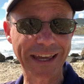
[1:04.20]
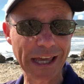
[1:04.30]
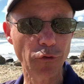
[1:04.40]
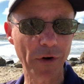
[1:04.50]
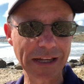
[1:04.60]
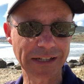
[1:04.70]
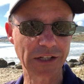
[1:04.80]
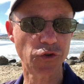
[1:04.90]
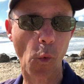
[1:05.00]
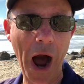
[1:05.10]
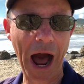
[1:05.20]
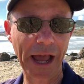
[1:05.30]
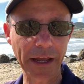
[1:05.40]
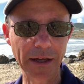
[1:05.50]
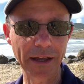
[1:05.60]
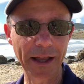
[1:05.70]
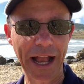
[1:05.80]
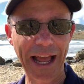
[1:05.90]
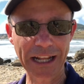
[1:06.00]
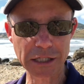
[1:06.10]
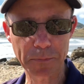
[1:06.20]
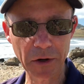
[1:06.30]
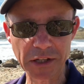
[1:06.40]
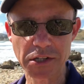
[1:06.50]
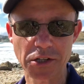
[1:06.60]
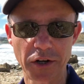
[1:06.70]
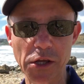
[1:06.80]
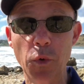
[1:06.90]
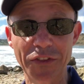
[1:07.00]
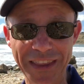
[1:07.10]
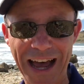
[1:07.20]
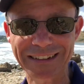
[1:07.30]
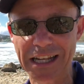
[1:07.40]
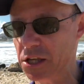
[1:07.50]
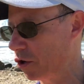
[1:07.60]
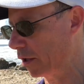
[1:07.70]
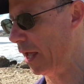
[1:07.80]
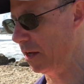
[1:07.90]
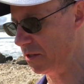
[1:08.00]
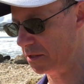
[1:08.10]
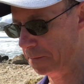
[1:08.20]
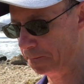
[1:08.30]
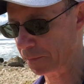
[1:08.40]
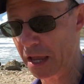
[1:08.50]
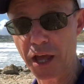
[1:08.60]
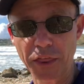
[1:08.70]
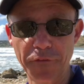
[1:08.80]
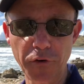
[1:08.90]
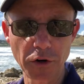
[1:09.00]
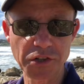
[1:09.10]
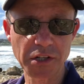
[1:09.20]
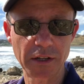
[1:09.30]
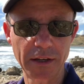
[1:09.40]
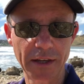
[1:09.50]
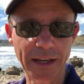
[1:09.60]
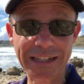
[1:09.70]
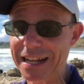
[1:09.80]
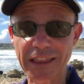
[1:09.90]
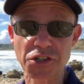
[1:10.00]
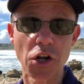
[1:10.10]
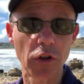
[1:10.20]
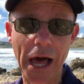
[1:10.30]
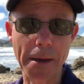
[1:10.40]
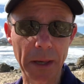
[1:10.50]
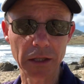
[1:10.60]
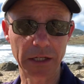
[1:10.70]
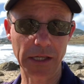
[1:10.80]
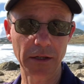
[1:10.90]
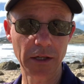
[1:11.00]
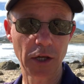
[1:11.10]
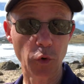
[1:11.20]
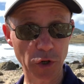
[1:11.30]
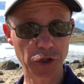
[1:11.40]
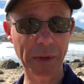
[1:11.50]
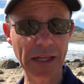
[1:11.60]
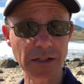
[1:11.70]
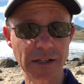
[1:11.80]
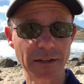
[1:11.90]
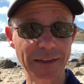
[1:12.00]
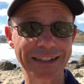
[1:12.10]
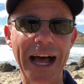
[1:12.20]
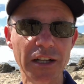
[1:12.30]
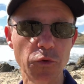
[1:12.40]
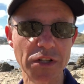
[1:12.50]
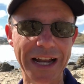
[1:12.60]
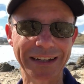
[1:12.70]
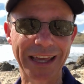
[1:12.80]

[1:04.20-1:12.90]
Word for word: key reasons why an experienced attorney will not take your case. The first is that there's no liability, which means the doctor was not